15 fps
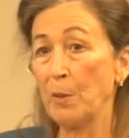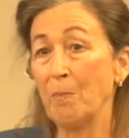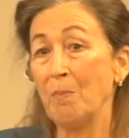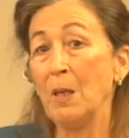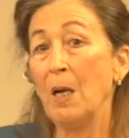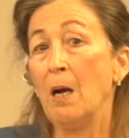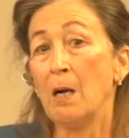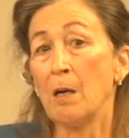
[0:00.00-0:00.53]
a
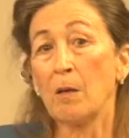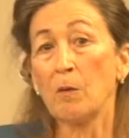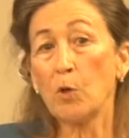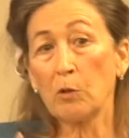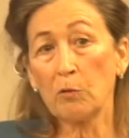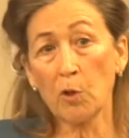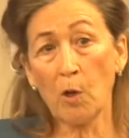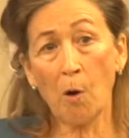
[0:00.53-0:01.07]

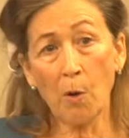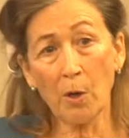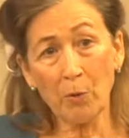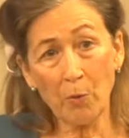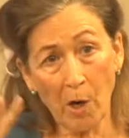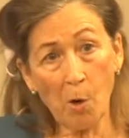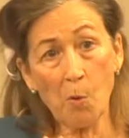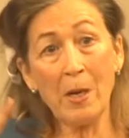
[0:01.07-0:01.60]

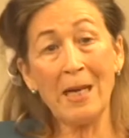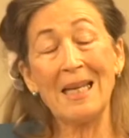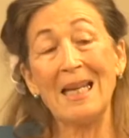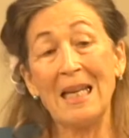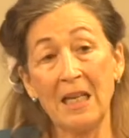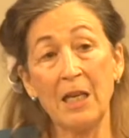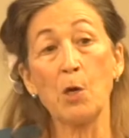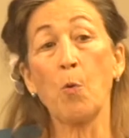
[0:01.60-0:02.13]
growing
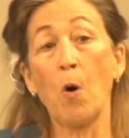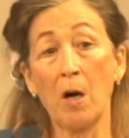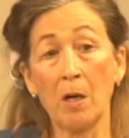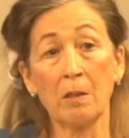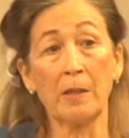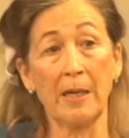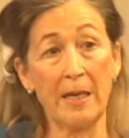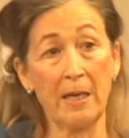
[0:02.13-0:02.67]

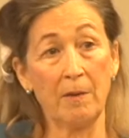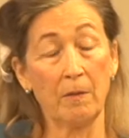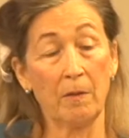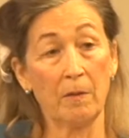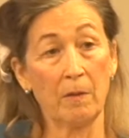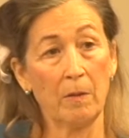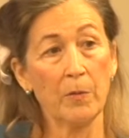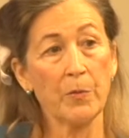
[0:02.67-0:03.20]
inequality.
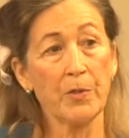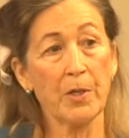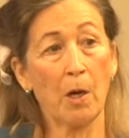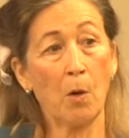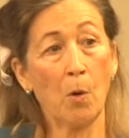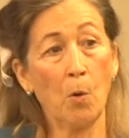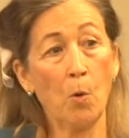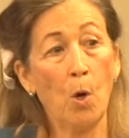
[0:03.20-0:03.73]

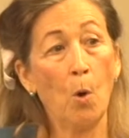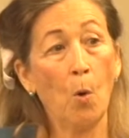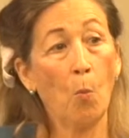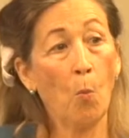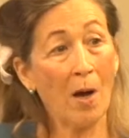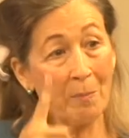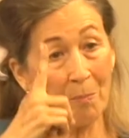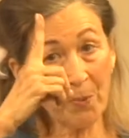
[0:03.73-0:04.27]
So
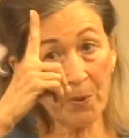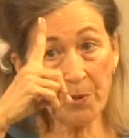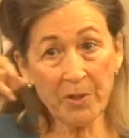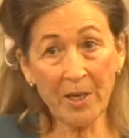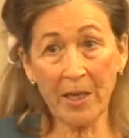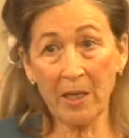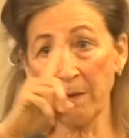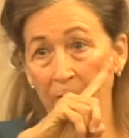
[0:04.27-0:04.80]

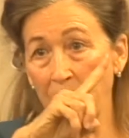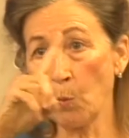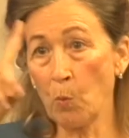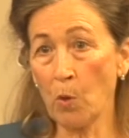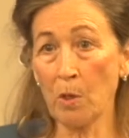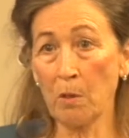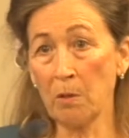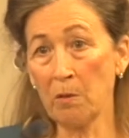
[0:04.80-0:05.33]
1% of the
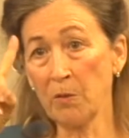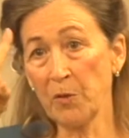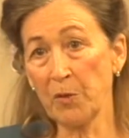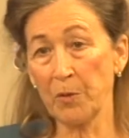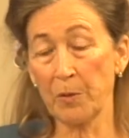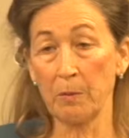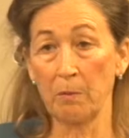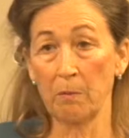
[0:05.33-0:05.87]

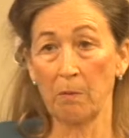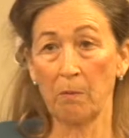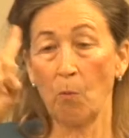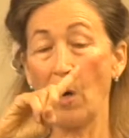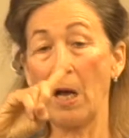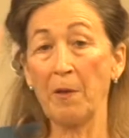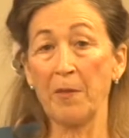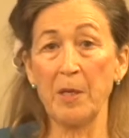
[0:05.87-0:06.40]
world's
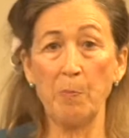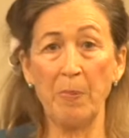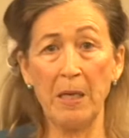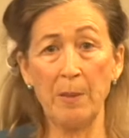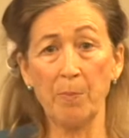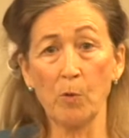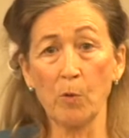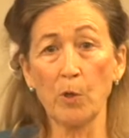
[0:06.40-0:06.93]
wealthy
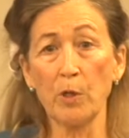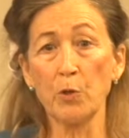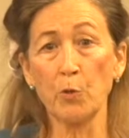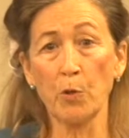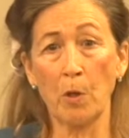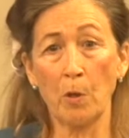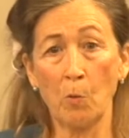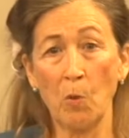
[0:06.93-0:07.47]
people
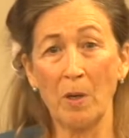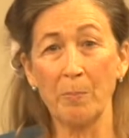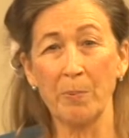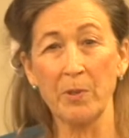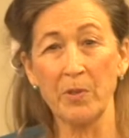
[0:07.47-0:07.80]
control what